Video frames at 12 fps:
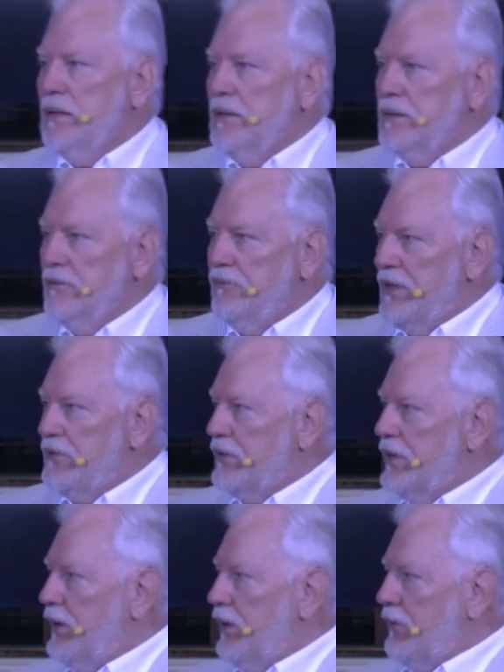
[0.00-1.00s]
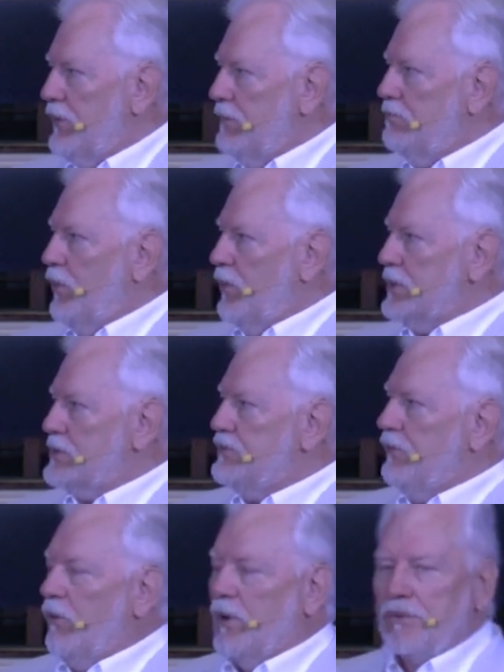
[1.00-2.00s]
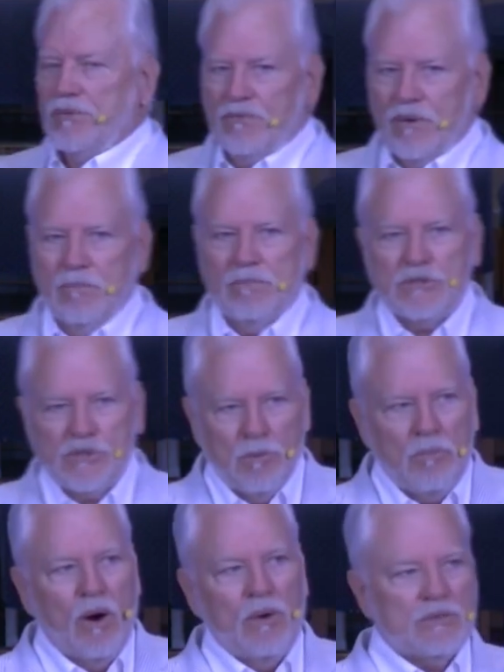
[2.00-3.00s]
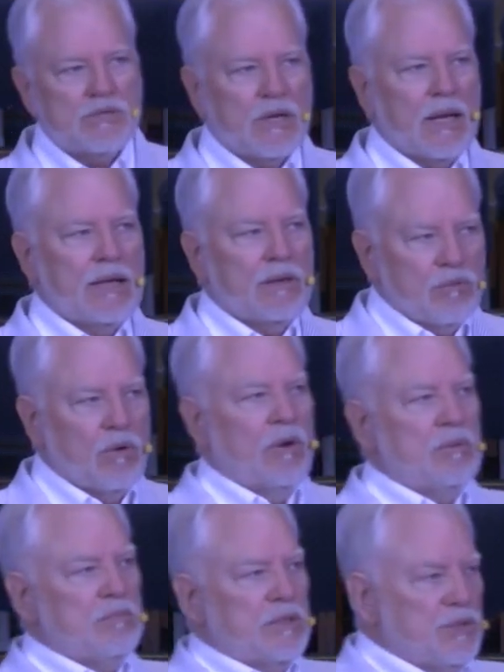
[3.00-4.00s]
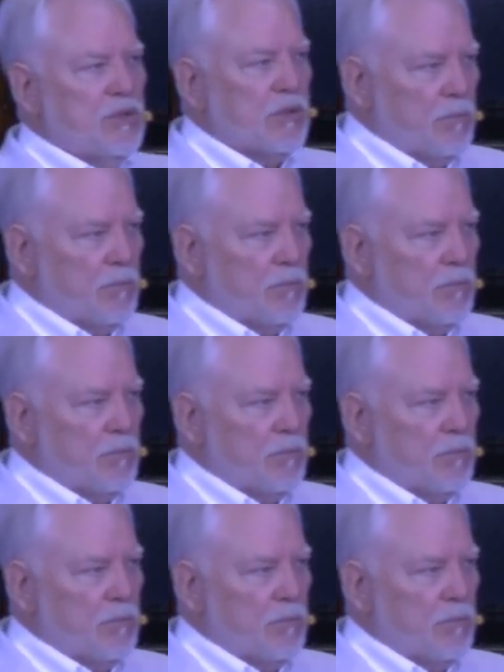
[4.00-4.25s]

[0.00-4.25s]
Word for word: the vitriol that pours forth from supposedly grown, mature